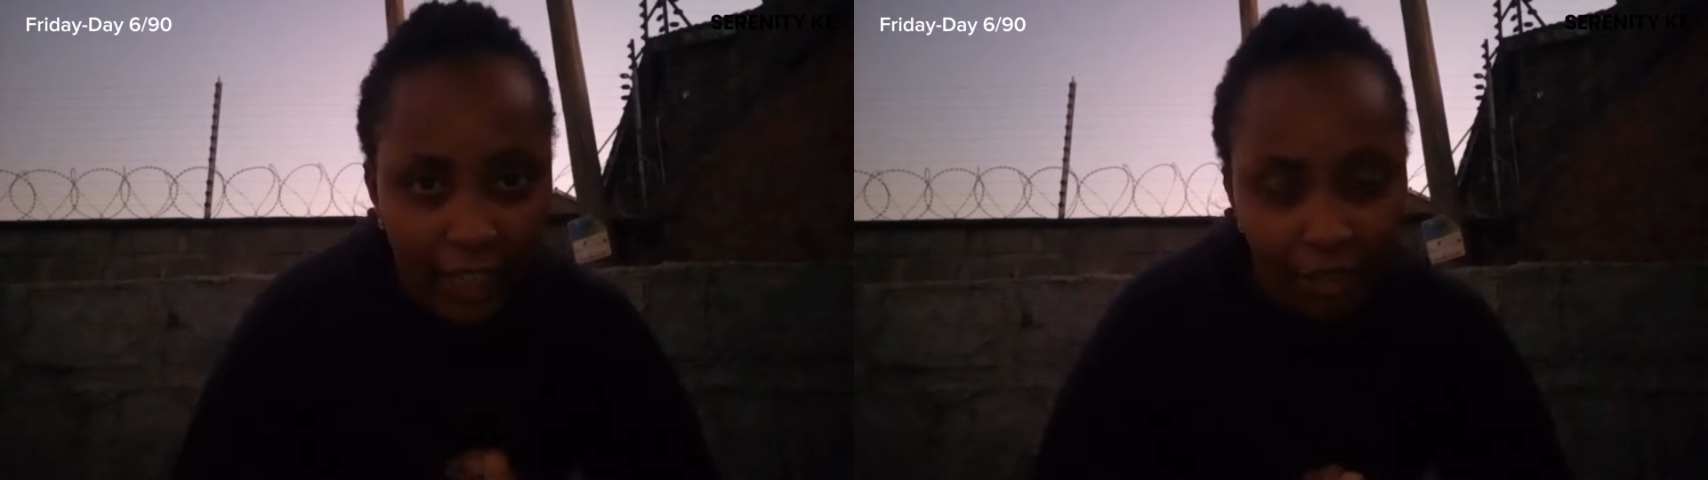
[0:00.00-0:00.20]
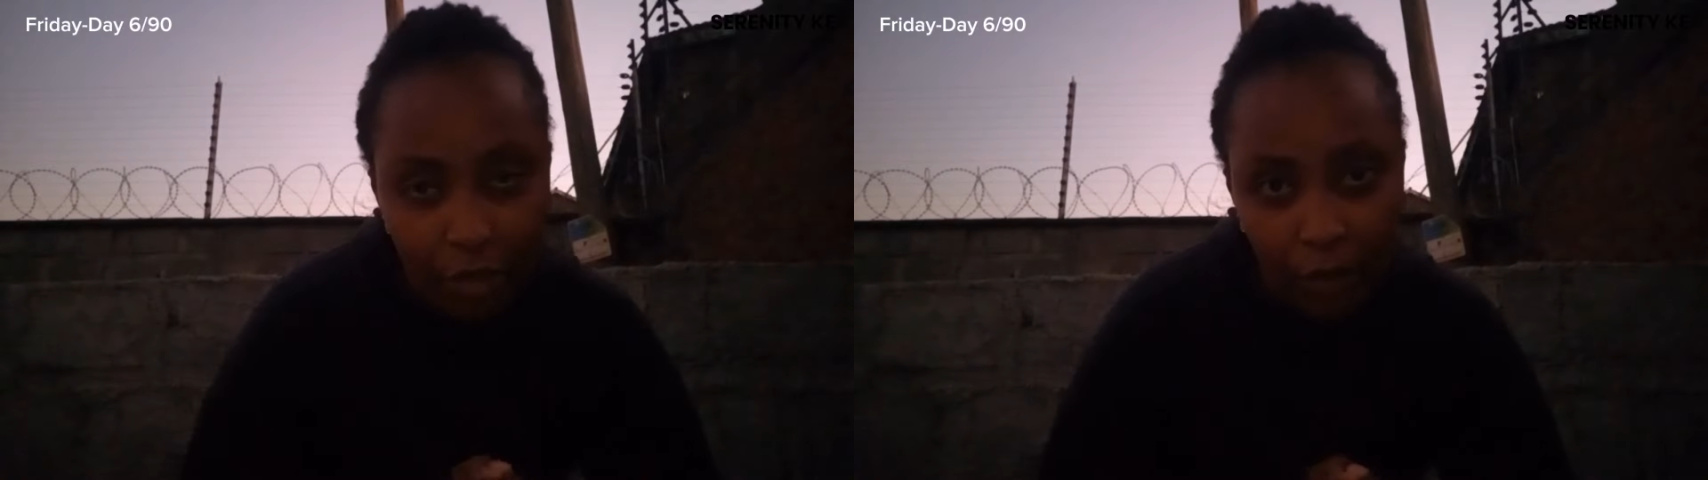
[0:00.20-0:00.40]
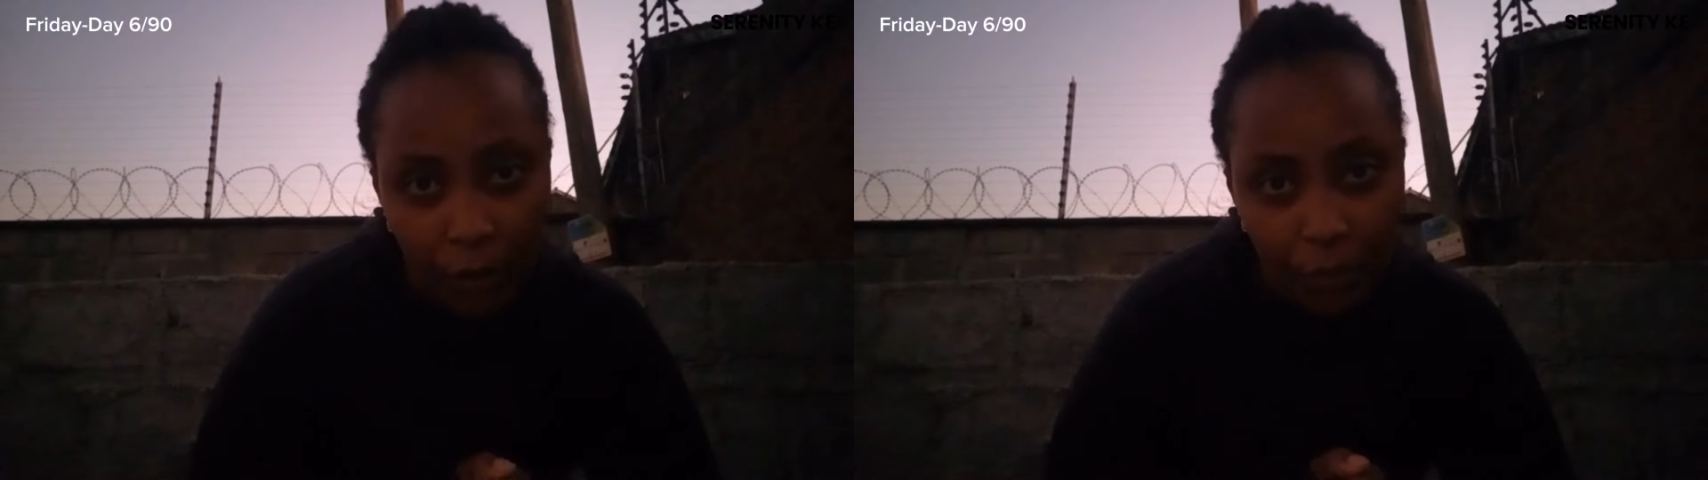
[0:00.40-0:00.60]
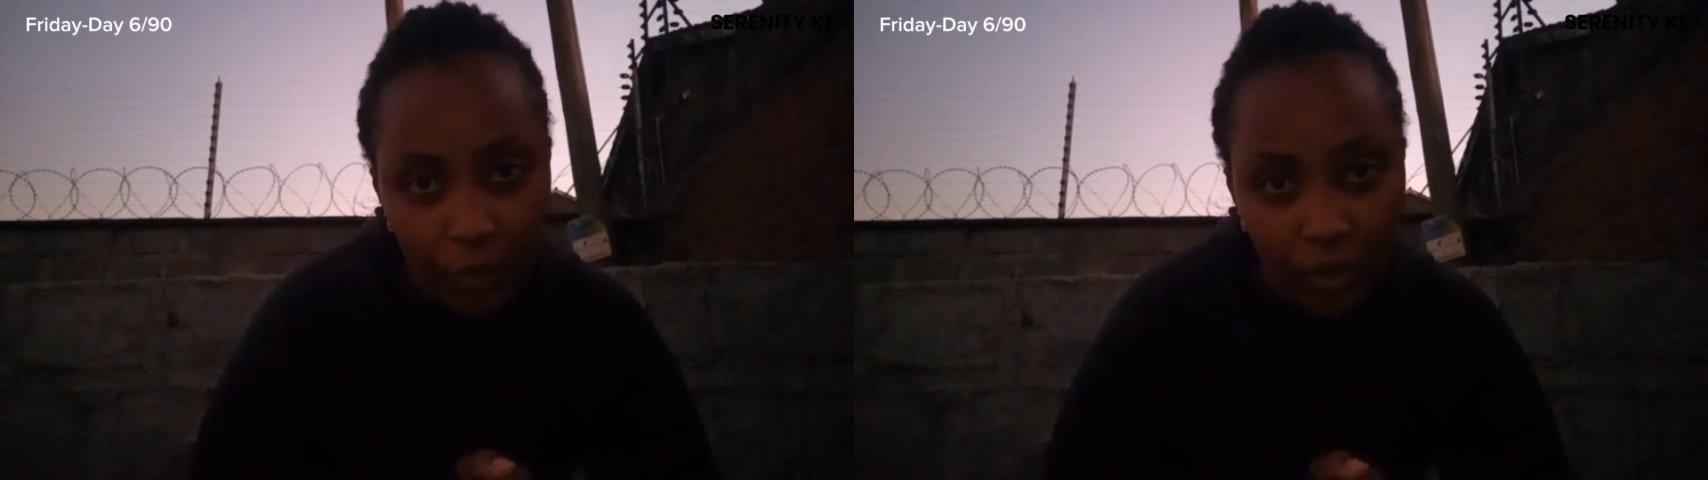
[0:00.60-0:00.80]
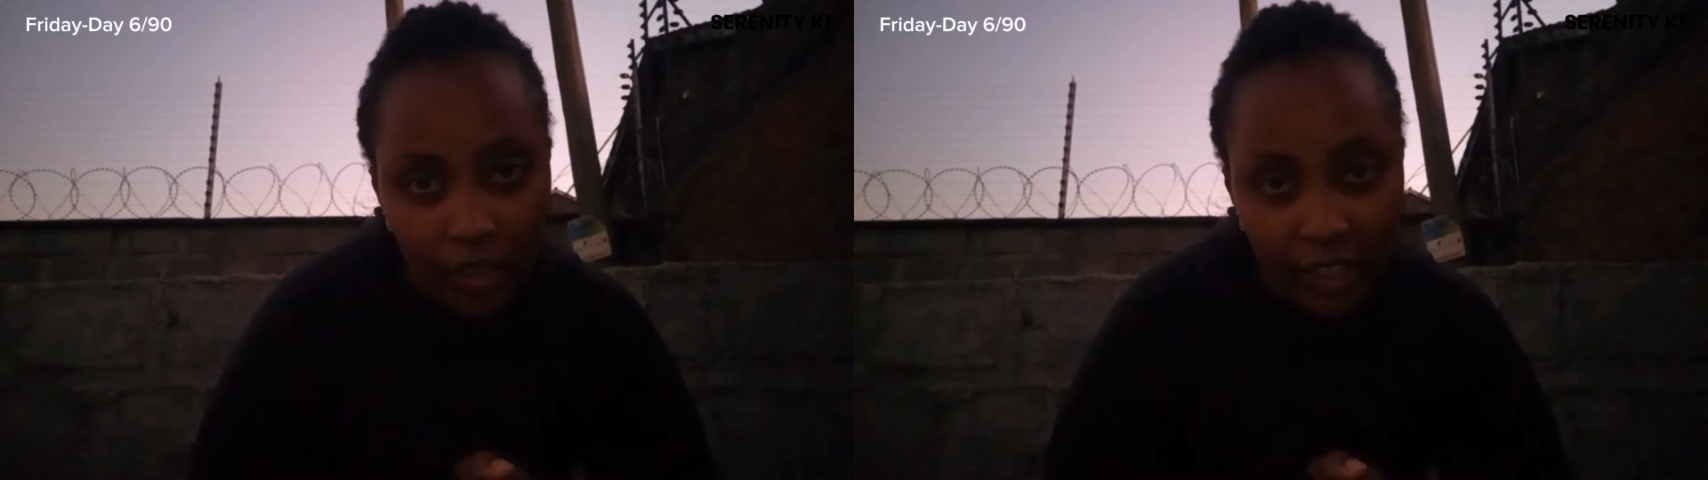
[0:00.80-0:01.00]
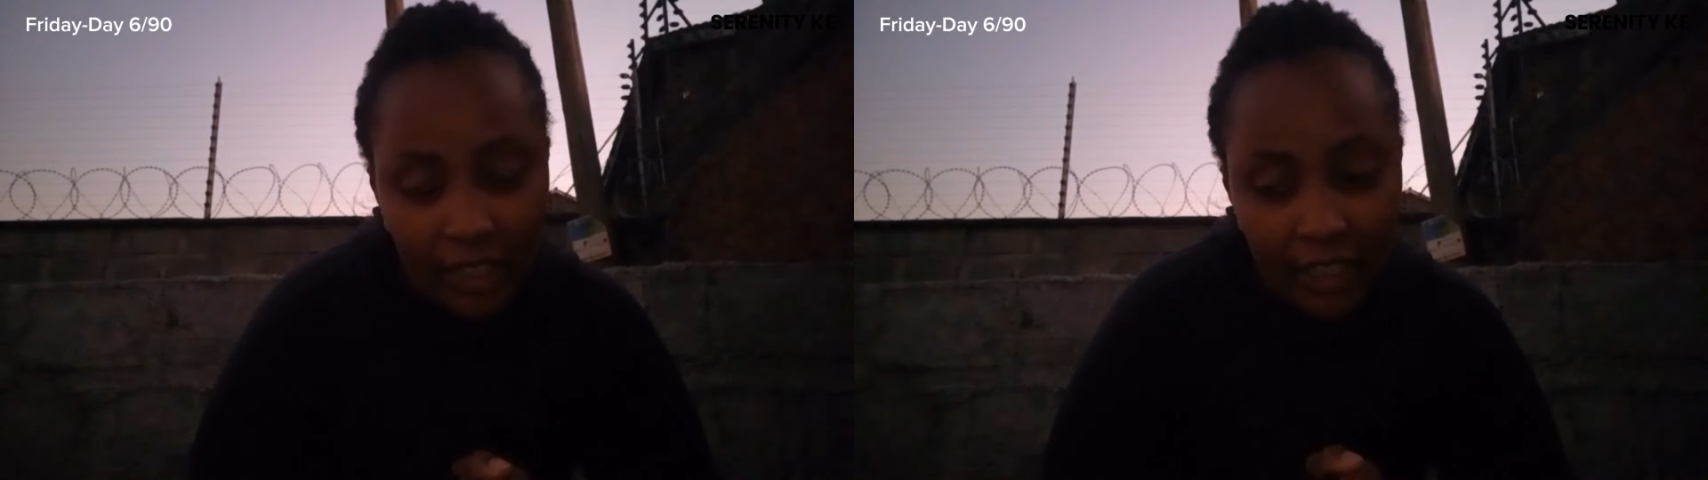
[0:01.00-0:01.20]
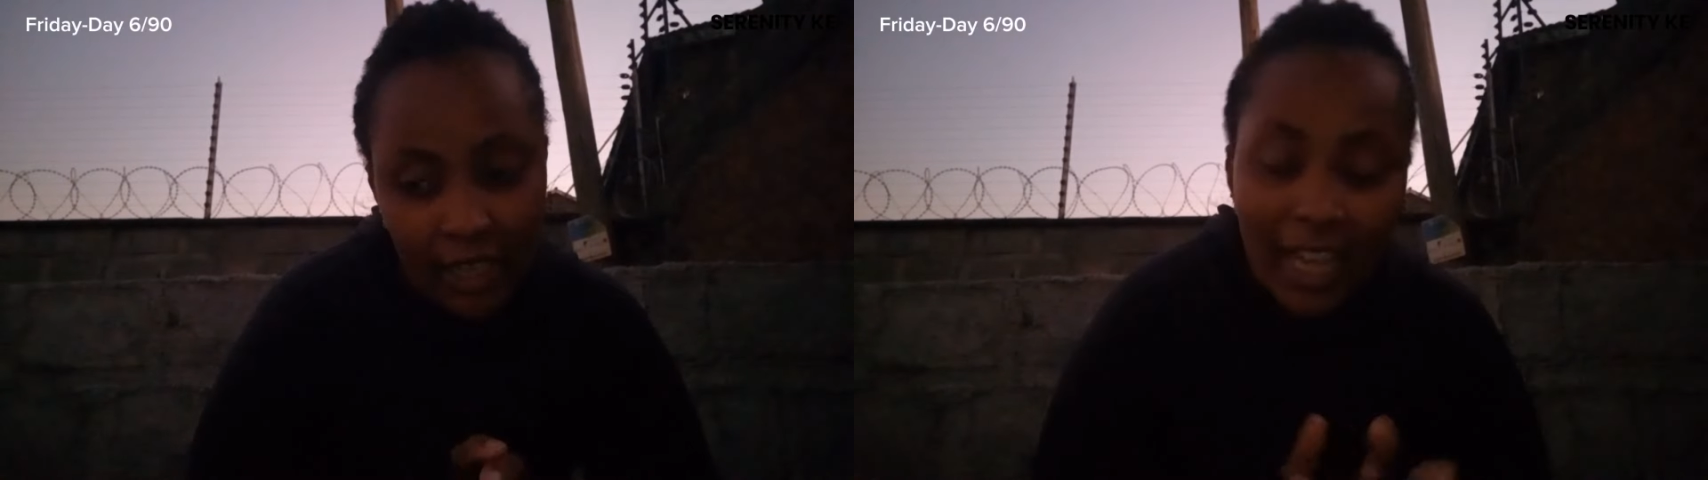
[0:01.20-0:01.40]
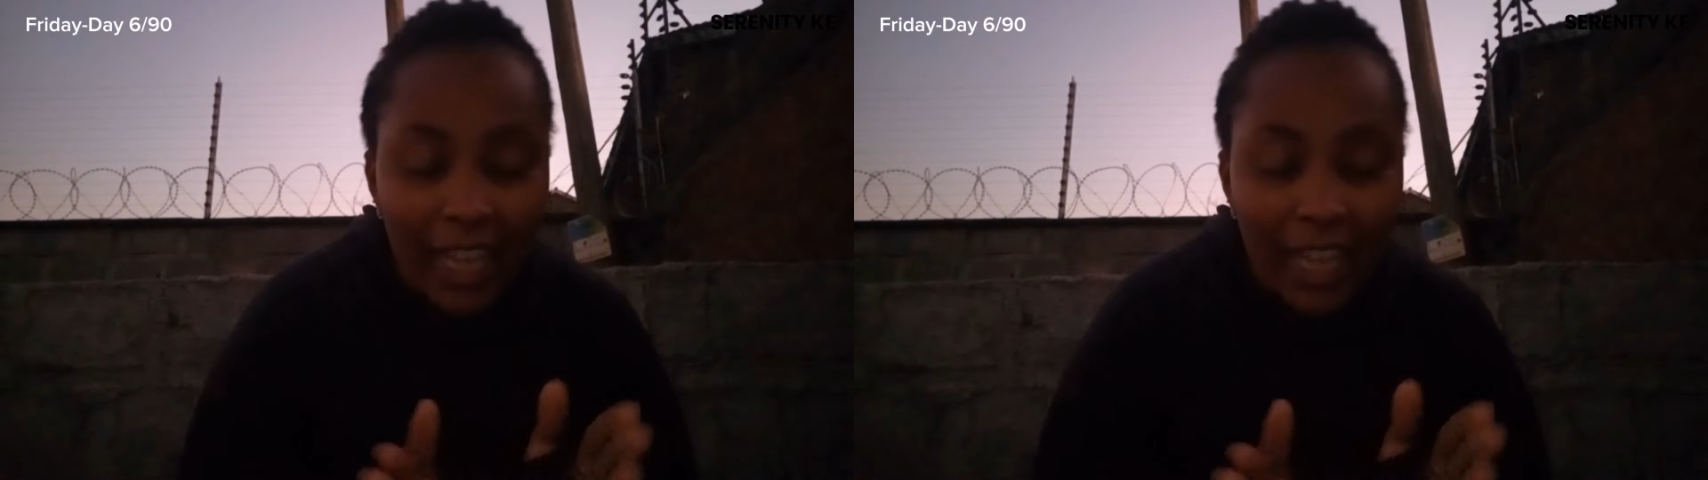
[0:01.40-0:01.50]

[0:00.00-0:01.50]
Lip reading: give you my progress.